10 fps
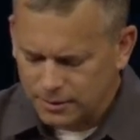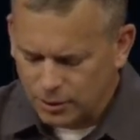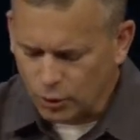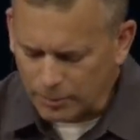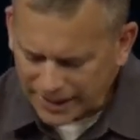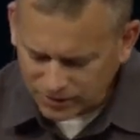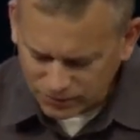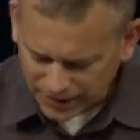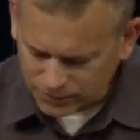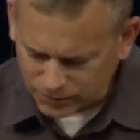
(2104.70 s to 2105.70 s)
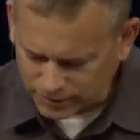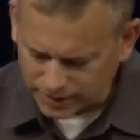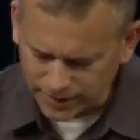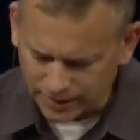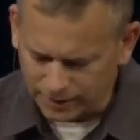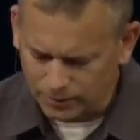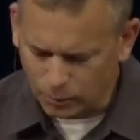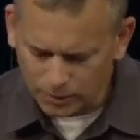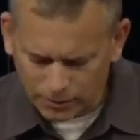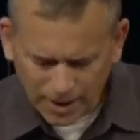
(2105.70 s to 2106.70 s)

who remained faithful to the end, one